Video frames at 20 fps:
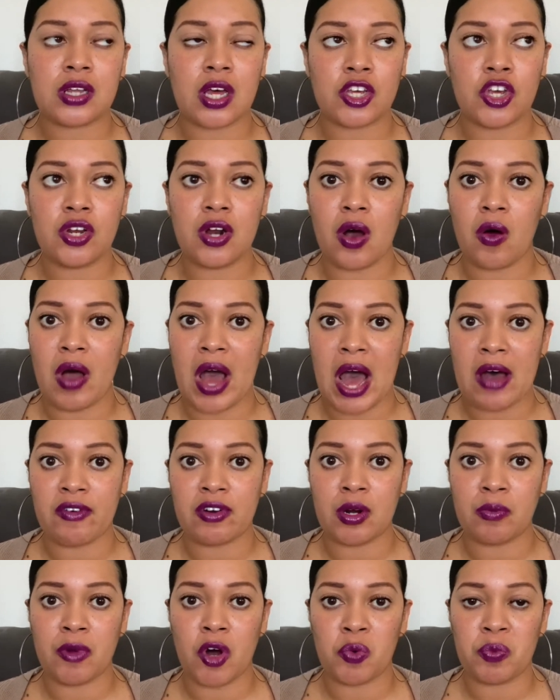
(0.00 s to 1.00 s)
you know, having a
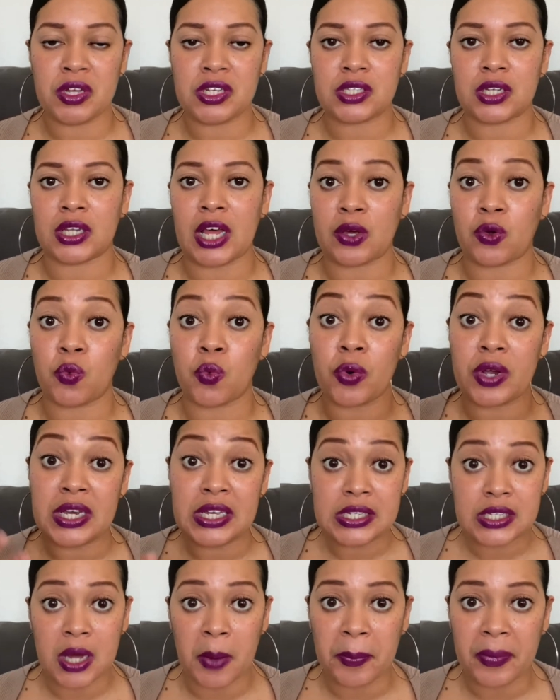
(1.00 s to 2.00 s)
moment to like read
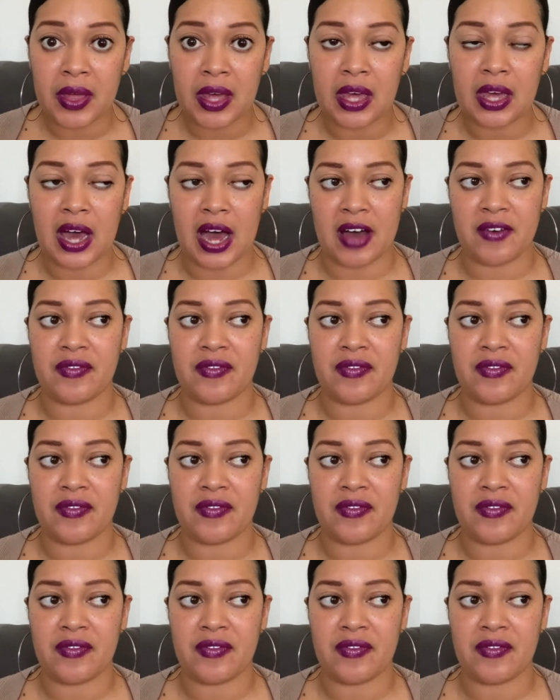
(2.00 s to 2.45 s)
something.